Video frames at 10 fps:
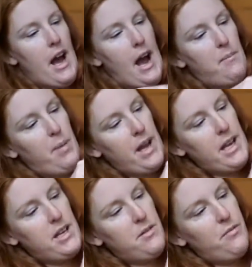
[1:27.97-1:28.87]

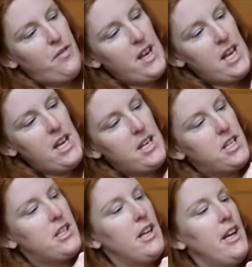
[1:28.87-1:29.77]
hand-painted and
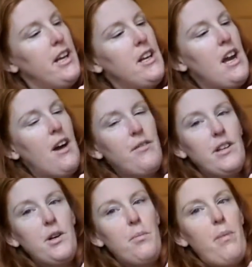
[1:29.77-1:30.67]
finished. You have
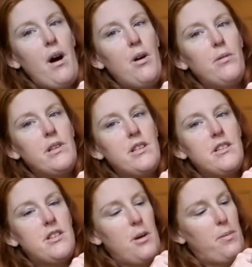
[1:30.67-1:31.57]
your little bowl, which
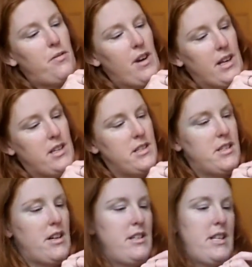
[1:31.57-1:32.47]
is the top of
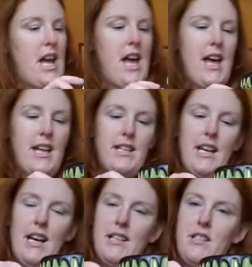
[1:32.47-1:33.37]
Frankenstein's head.
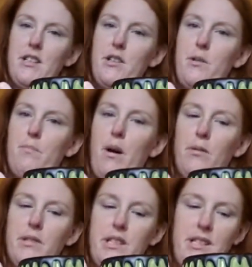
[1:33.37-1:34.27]
It has the two
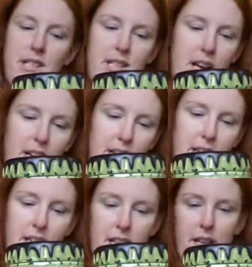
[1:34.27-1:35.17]
bolts inside
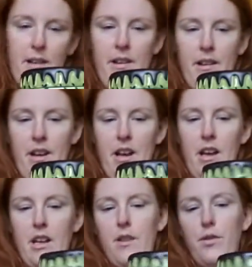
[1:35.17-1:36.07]
it.
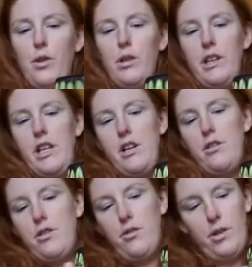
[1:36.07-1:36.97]
You've all the
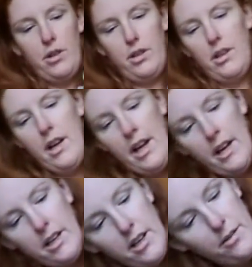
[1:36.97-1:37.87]
usual.
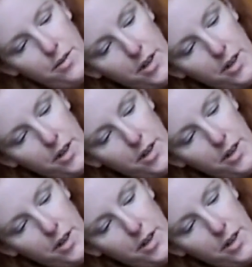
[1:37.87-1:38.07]
You've